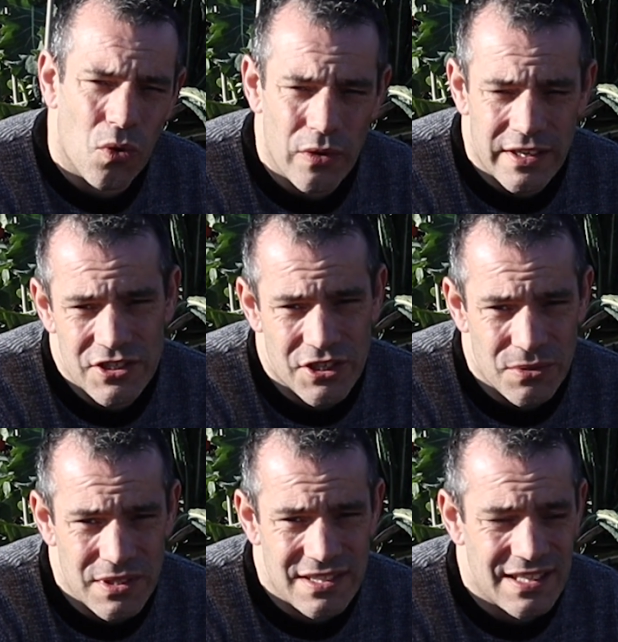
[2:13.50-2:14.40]
all
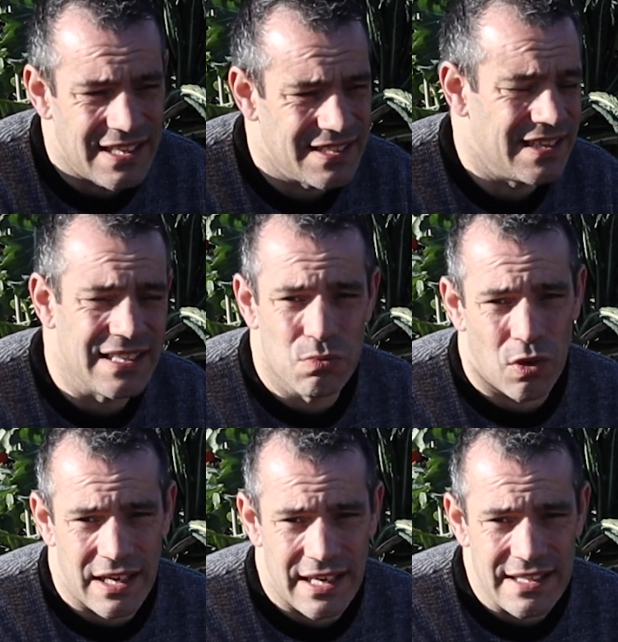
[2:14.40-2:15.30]
excuses, guys. It is
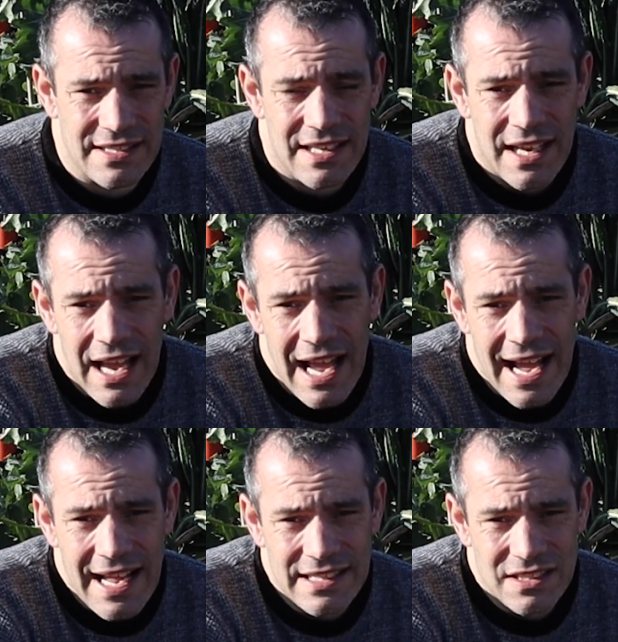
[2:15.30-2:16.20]
what it is,
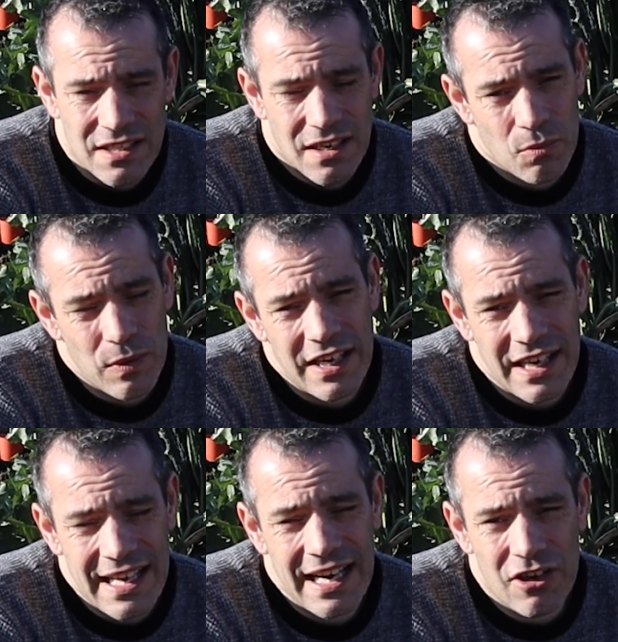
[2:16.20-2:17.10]
and we're going
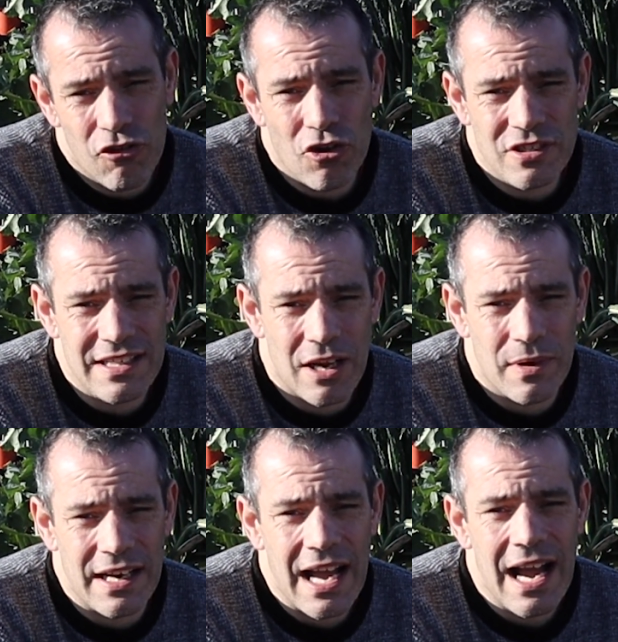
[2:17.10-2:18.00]
to get across now
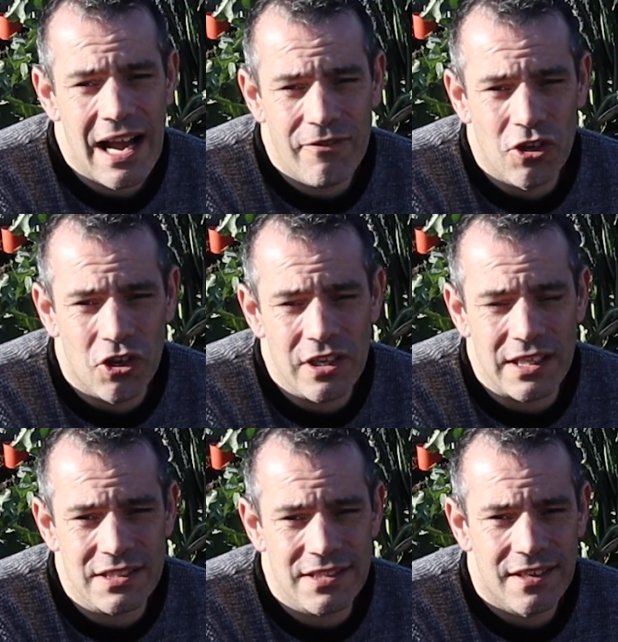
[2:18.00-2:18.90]
and have a look
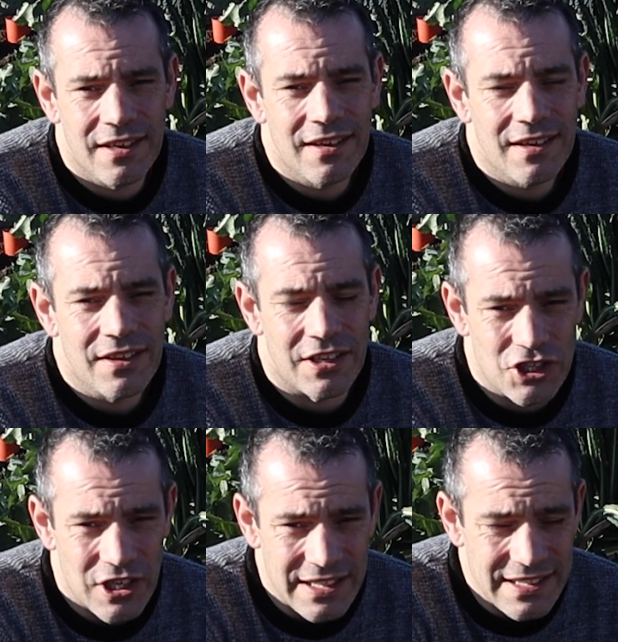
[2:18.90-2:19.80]
at the
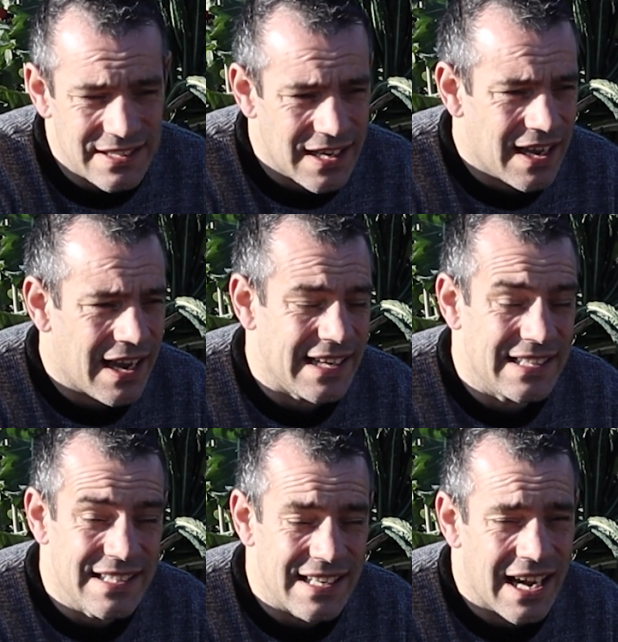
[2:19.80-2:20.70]
chilies. I
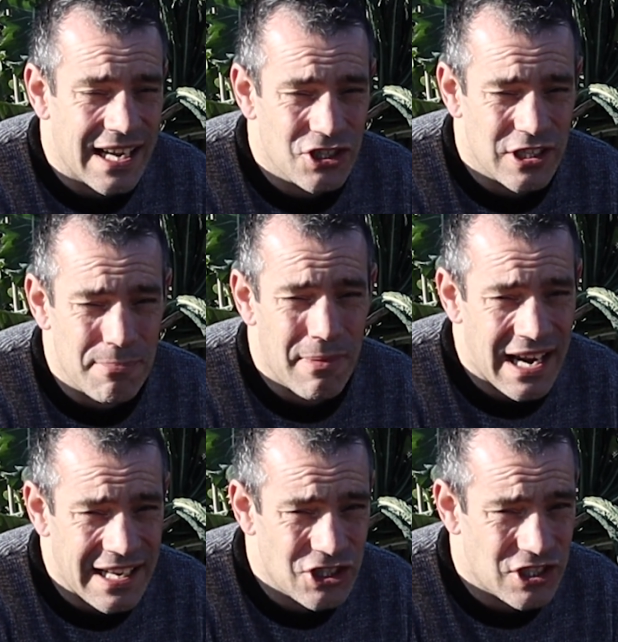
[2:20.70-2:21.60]
did actually
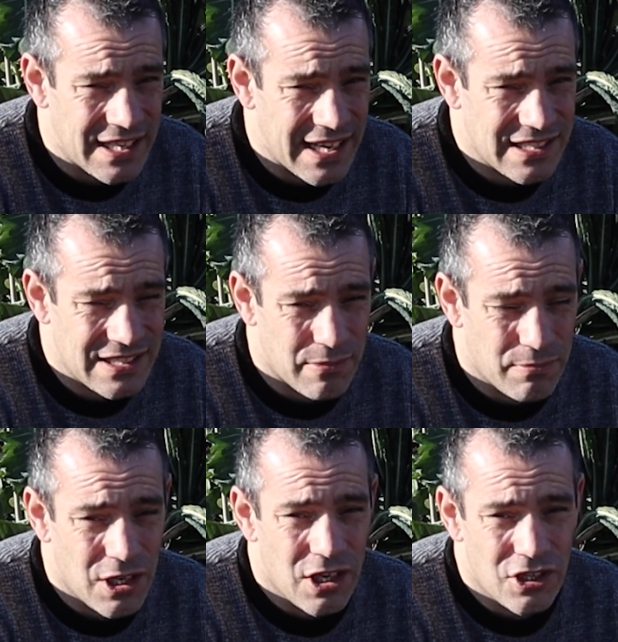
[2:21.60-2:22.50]
manage to get
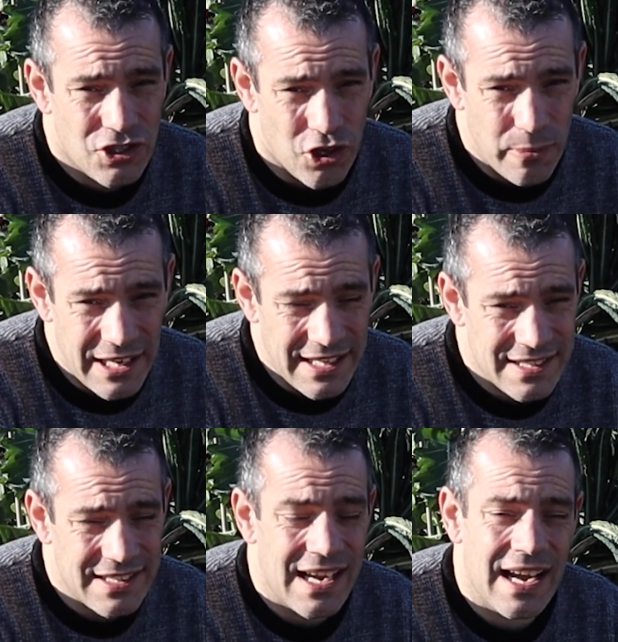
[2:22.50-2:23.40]
some
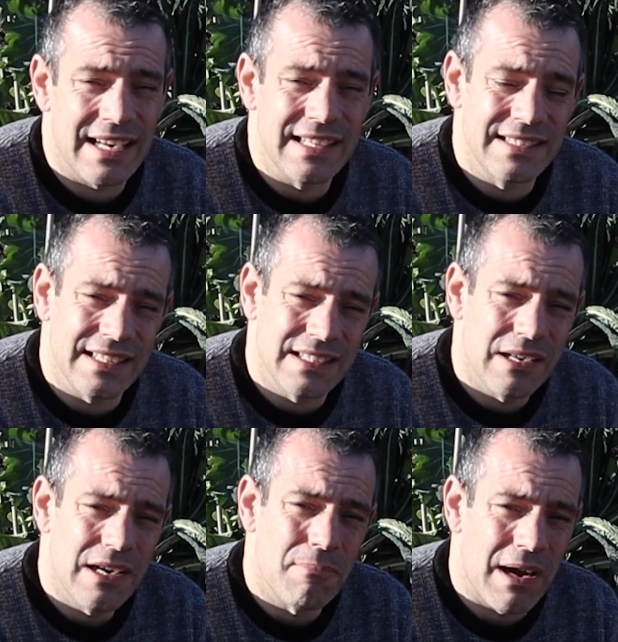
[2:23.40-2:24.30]
germinated, and I did
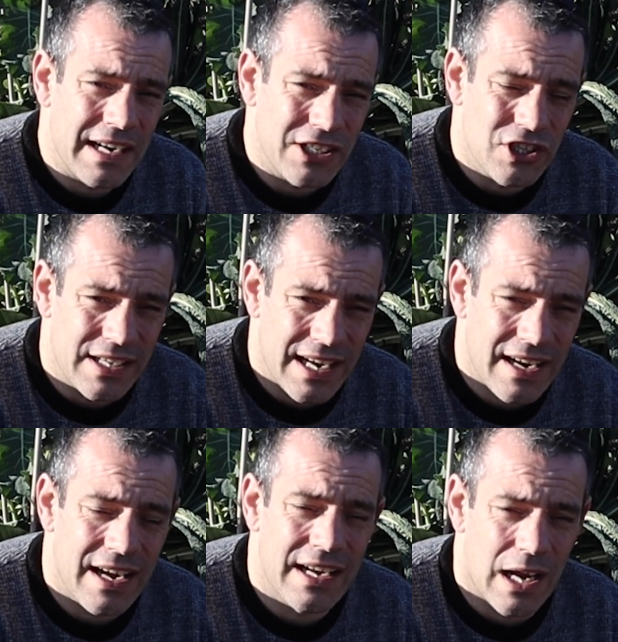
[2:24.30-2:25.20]
manage to
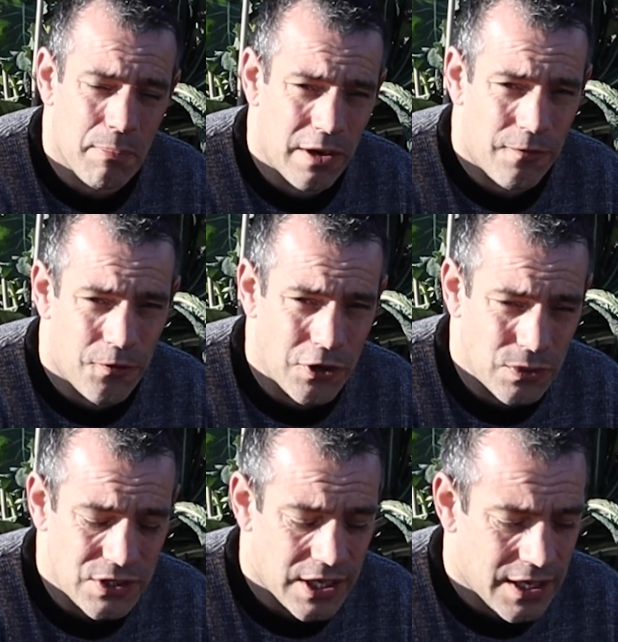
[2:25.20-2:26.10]
get a couple of
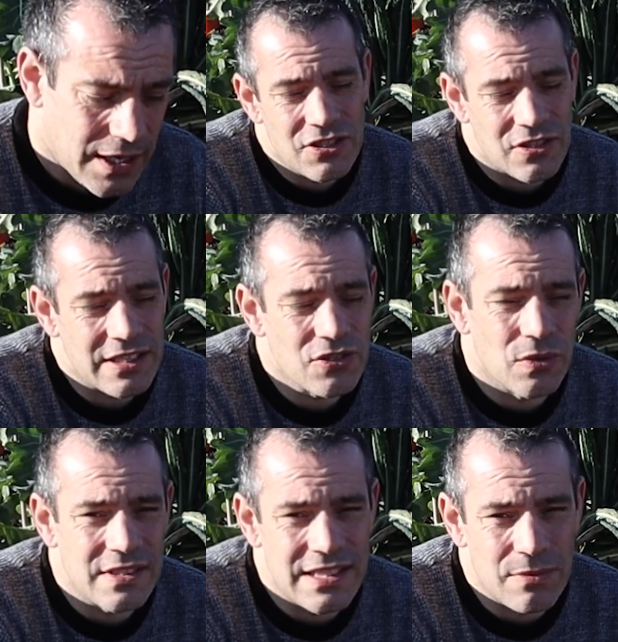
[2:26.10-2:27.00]
fruit, so let's go
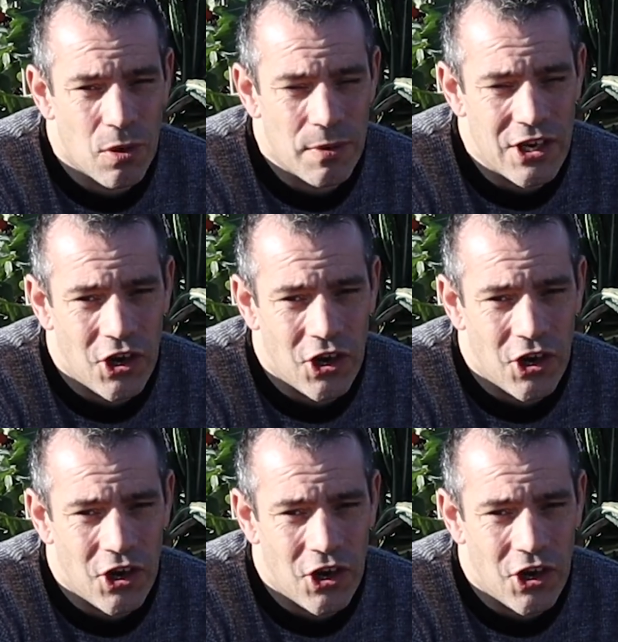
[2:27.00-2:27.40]
and see what we